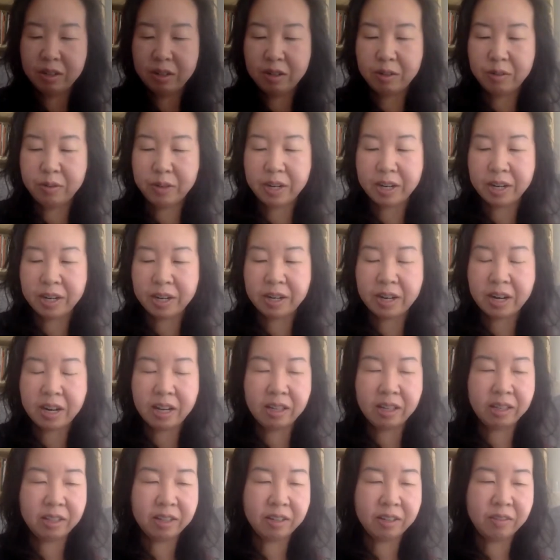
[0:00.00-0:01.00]
where I
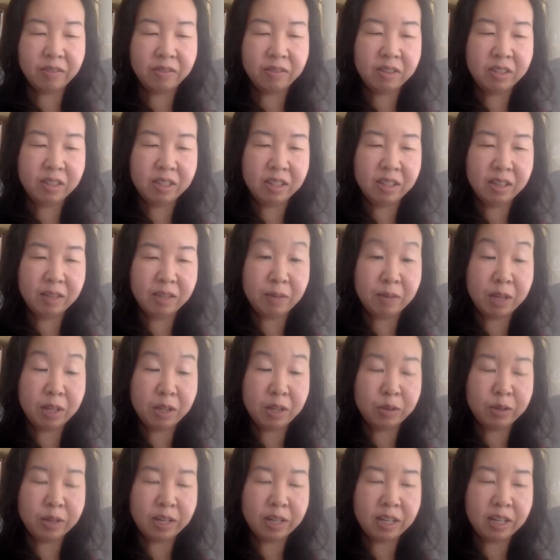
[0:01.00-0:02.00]
lived in my
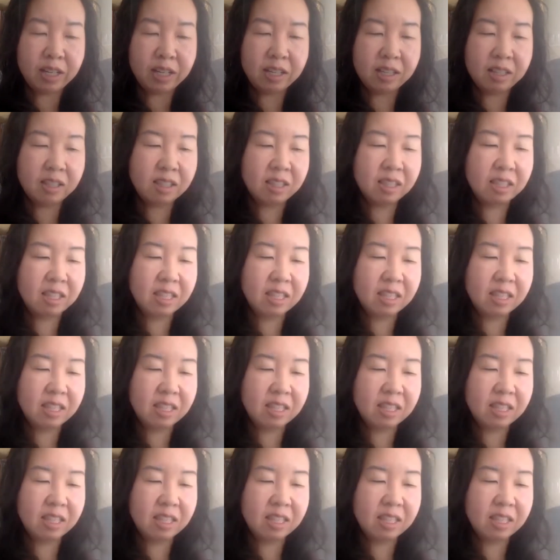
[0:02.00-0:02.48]
20s